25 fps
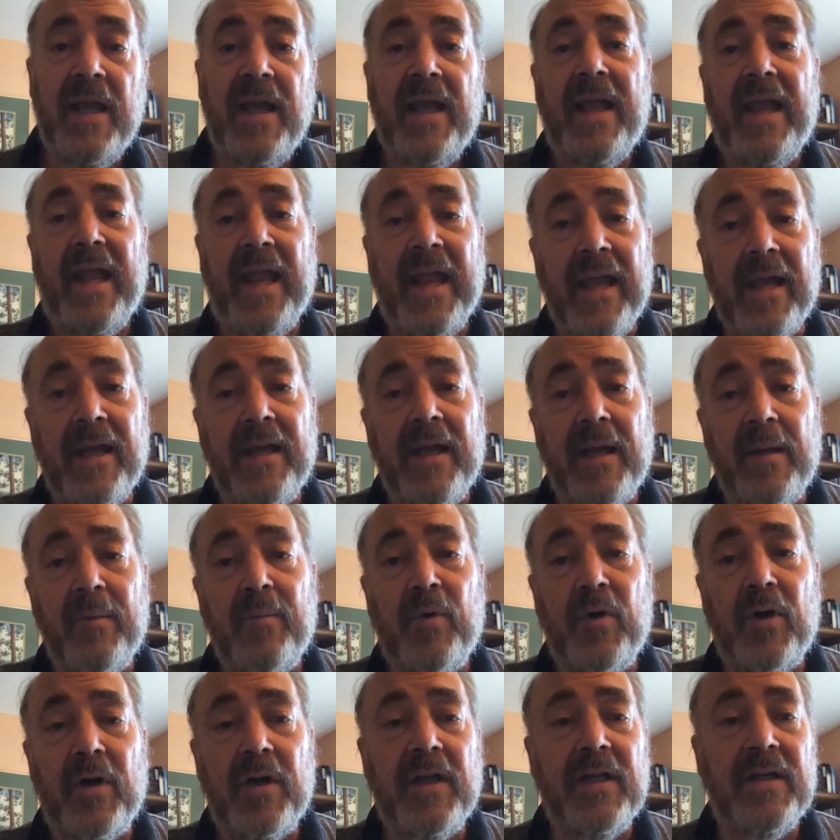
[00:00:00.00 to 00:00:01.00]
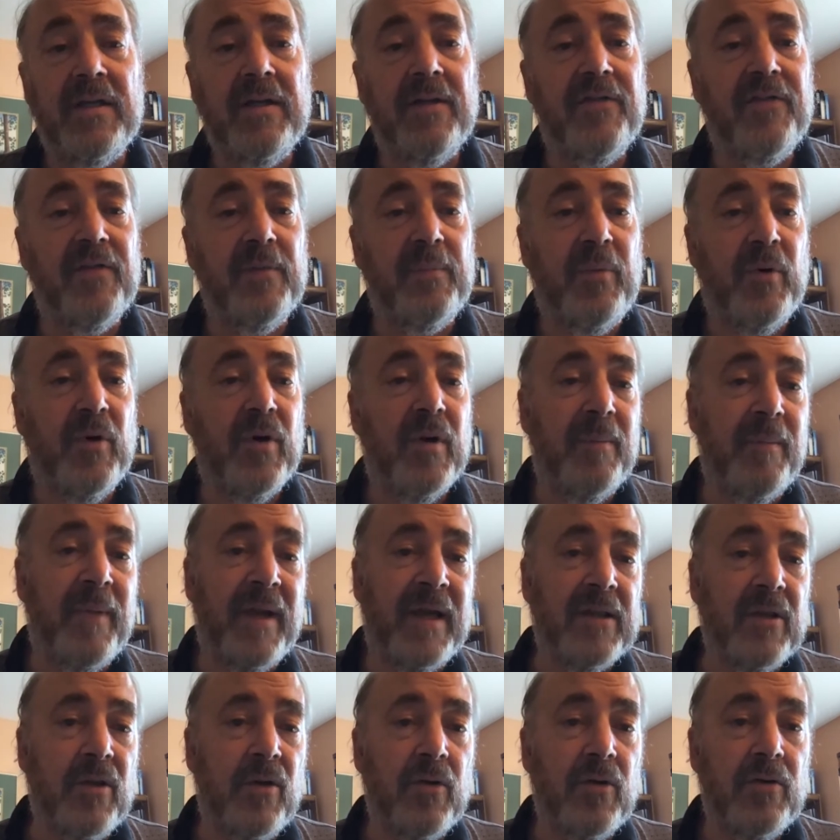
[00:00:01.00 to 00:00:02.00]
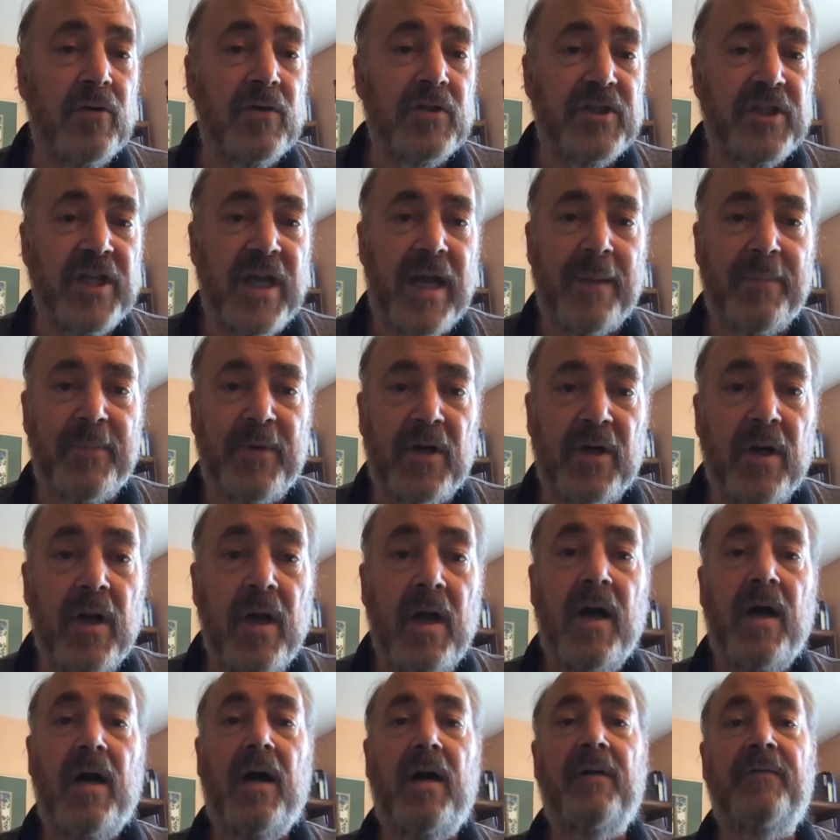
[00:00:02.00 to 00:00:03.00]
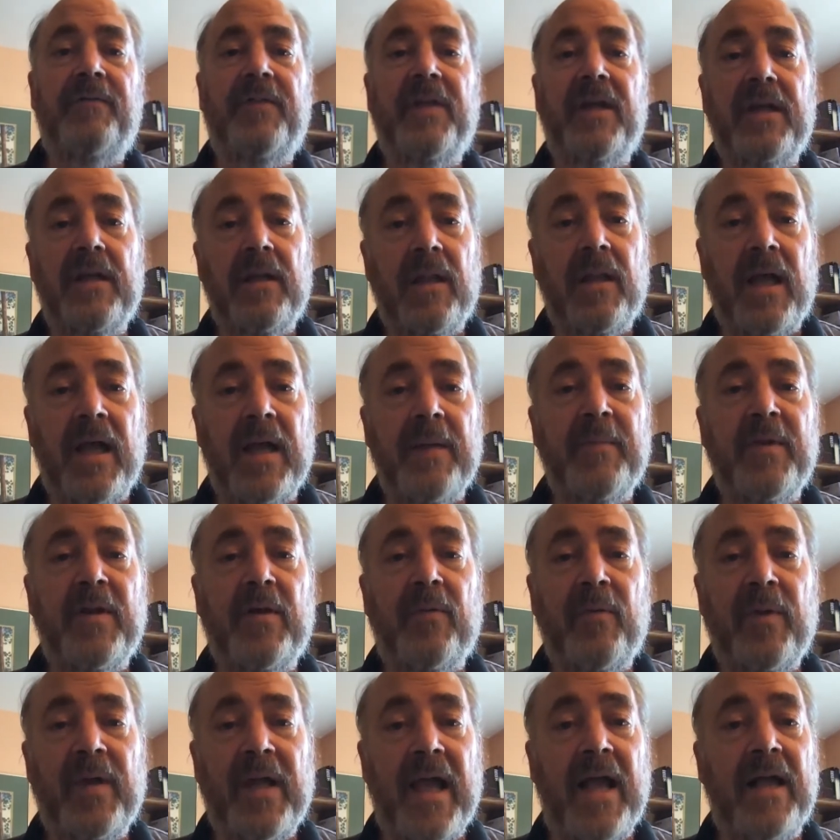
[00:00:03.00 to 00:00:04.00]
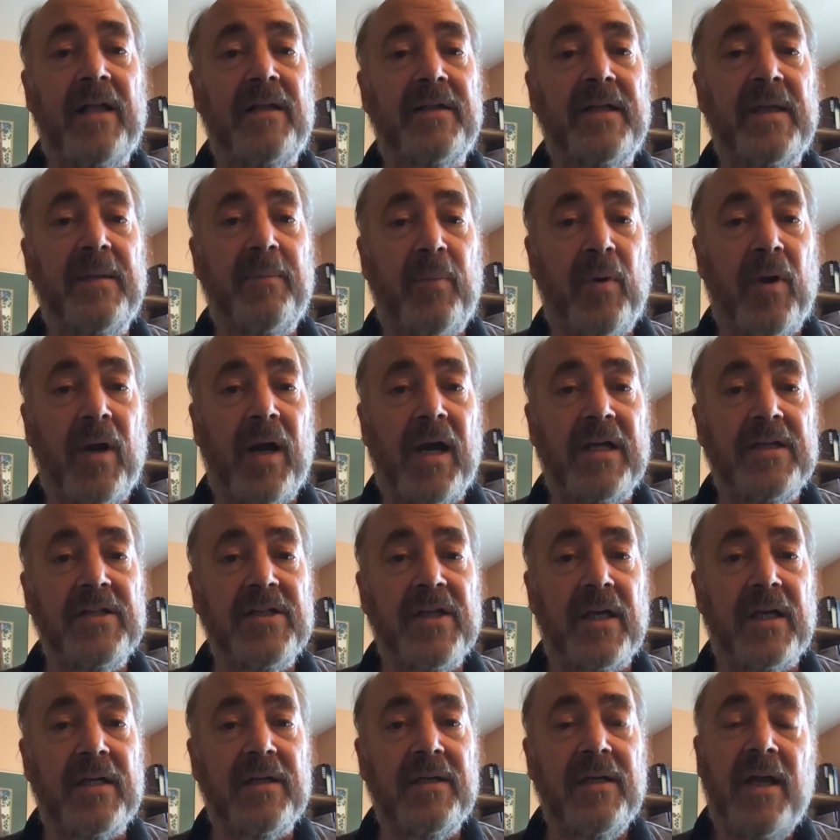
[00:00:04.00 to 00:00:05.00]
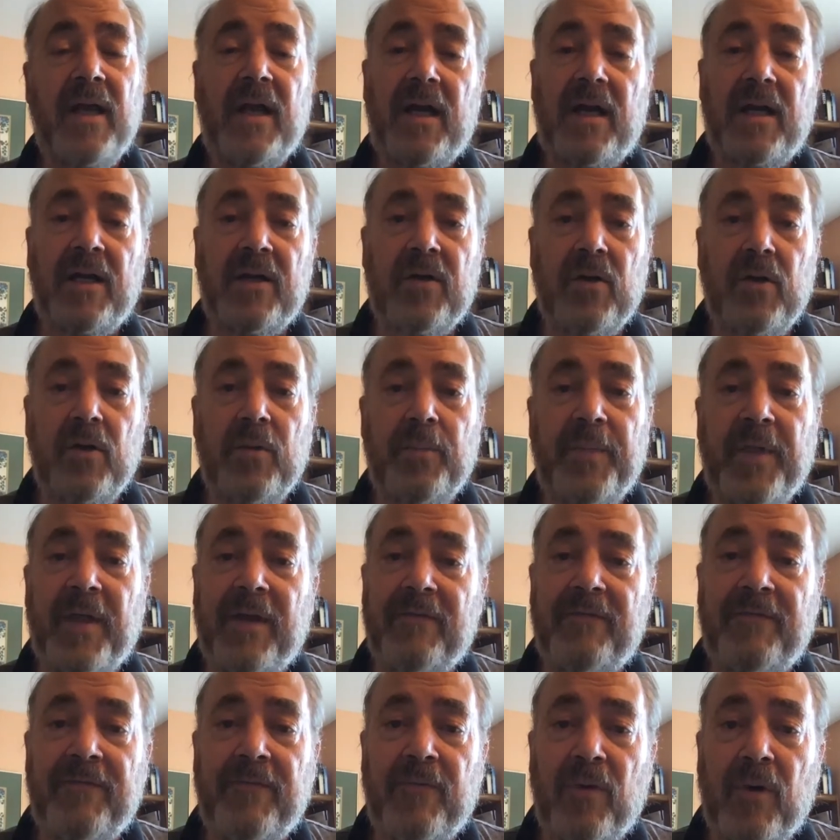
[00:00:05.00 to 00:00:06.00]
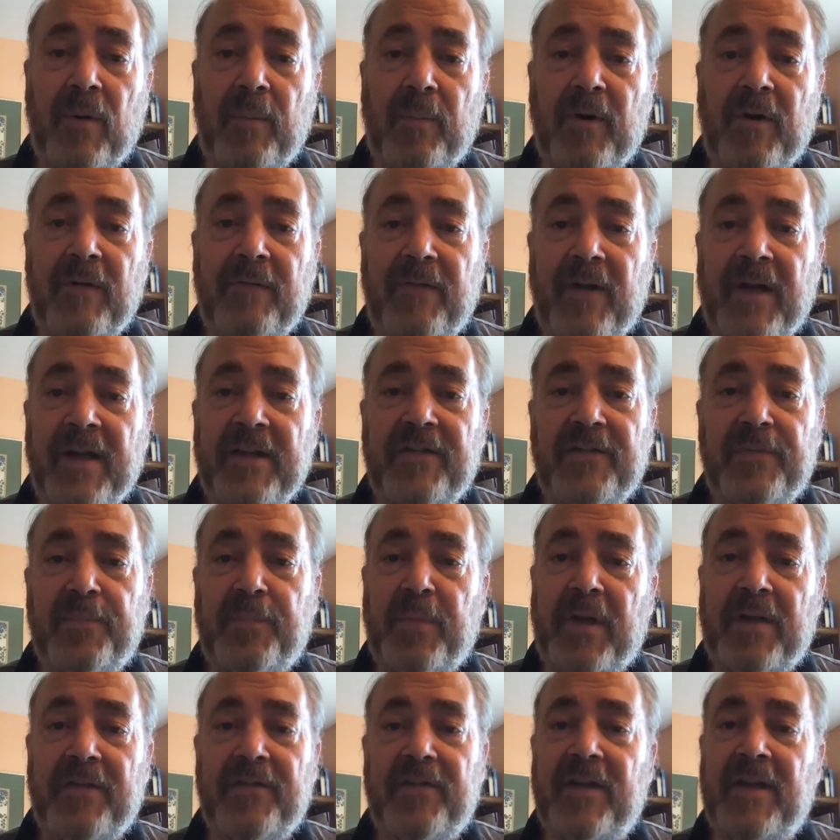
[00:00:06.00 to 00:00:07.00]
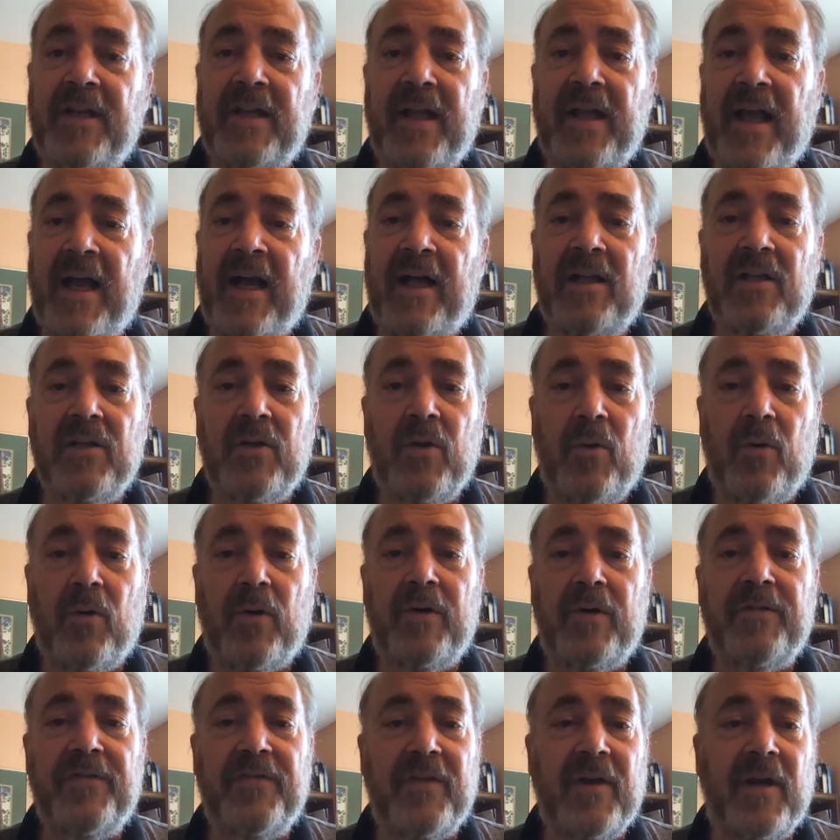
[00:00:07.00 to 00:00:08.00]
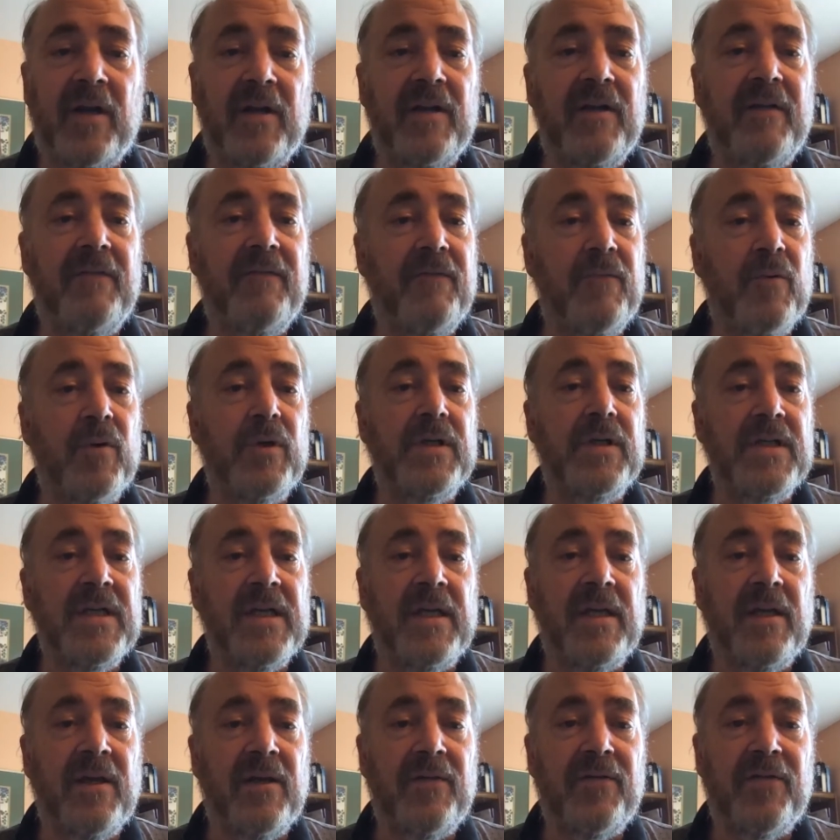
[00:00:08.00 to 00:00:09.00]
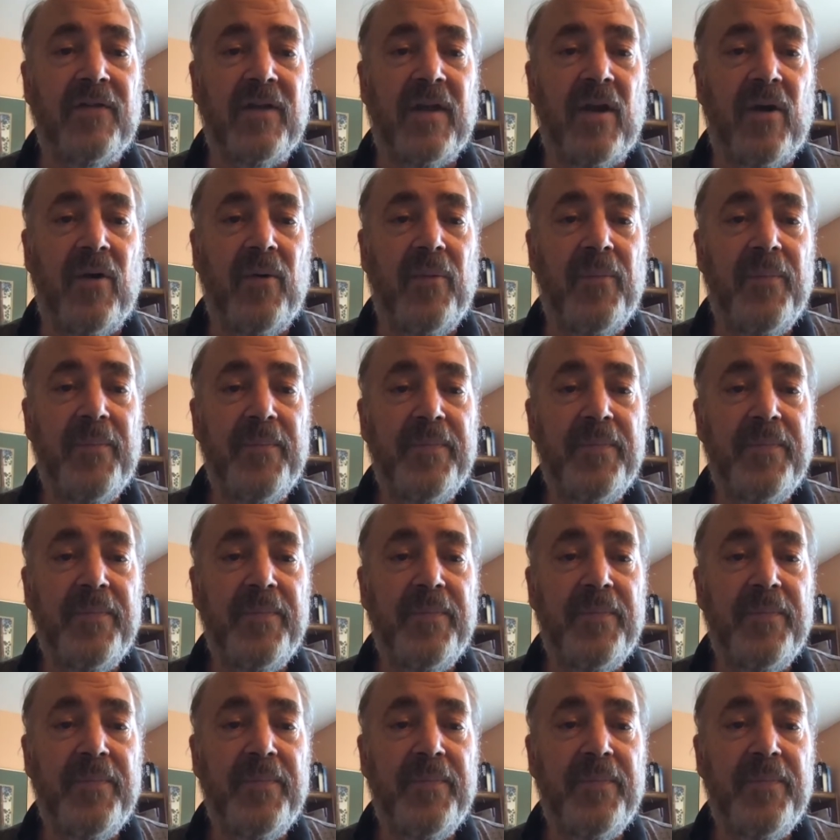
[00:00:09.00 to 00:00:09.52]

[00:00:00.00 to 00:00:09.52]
and I'm working to support my local chapter of the Climate Reality Project, a group that former Vice President Al Gore started 14 years ago.